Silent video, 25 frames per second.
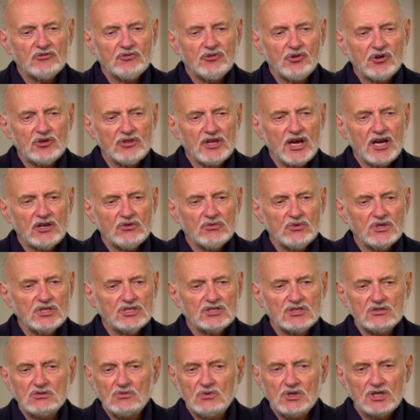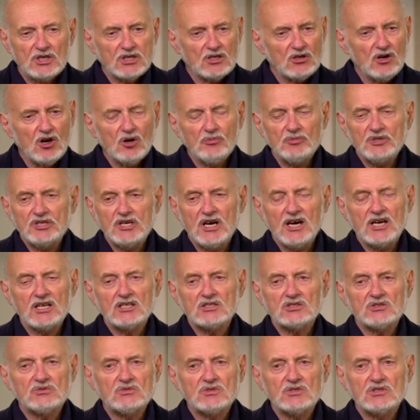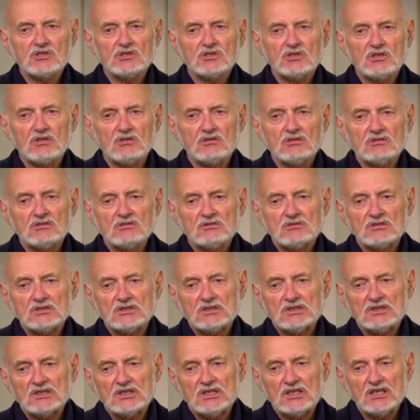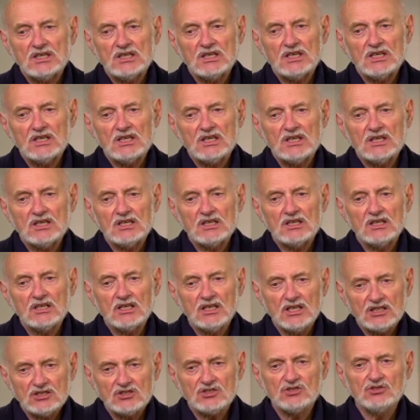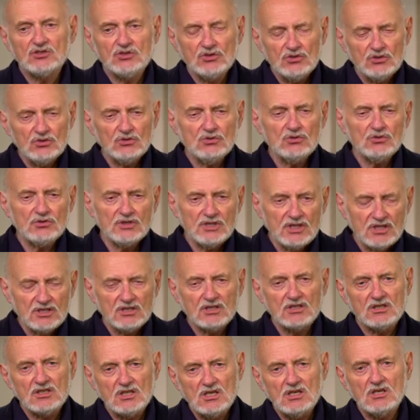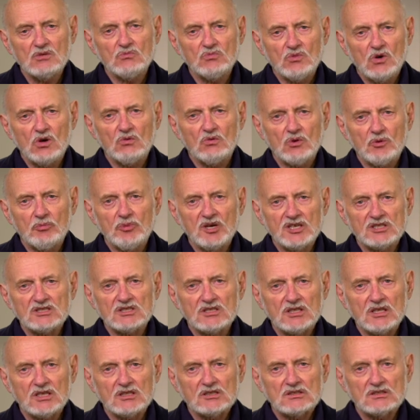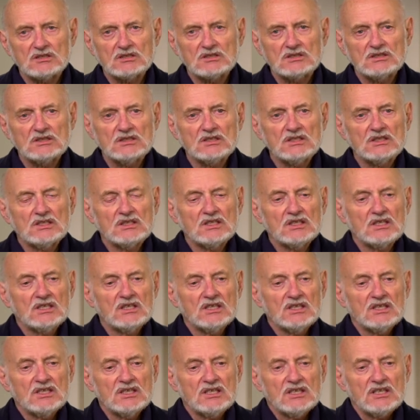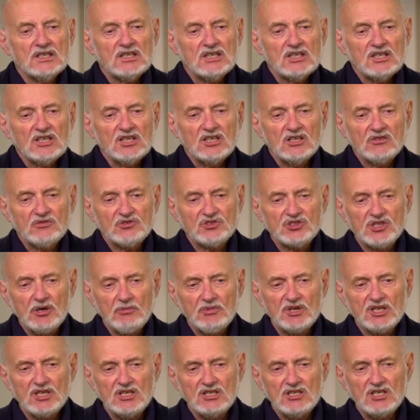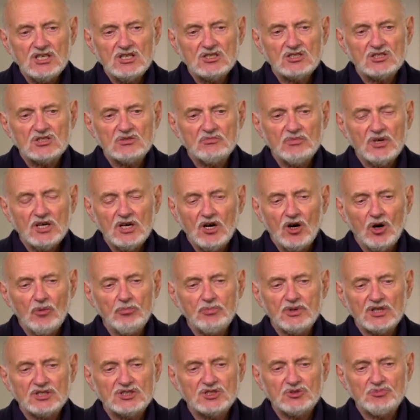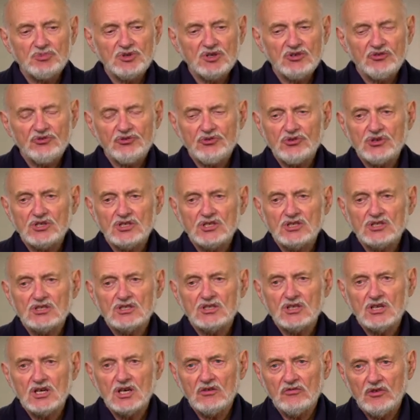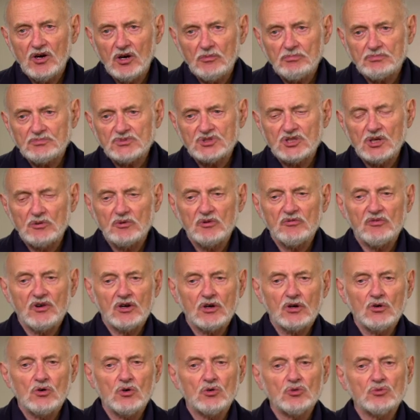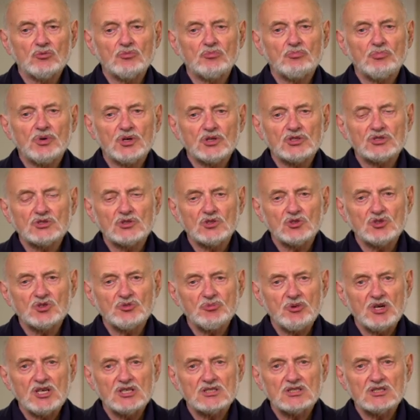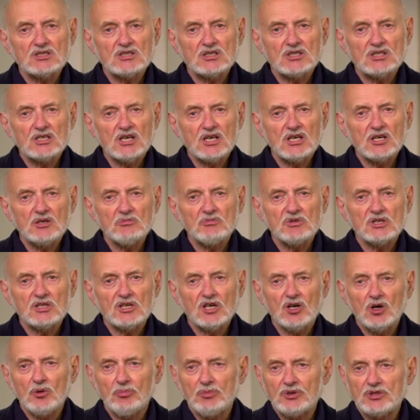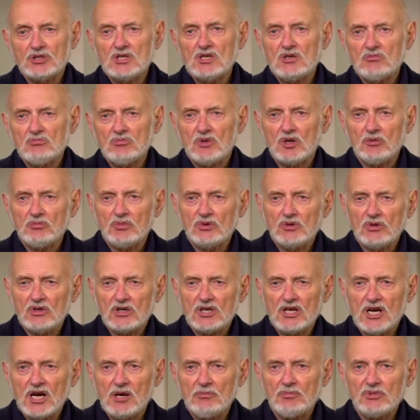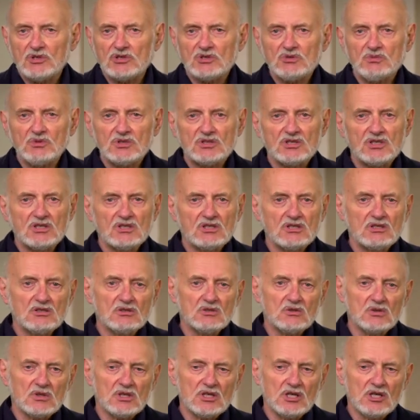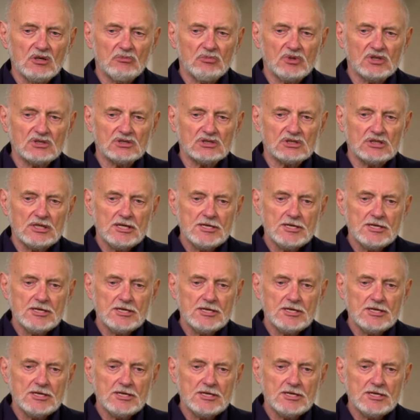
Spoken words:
for that reason, we can all be honest with each other and let's do in the team what we're best at. If somebody needs some help, let's be free to give up some of our own personal space and time and help a team member accomplish what they need to accomplish.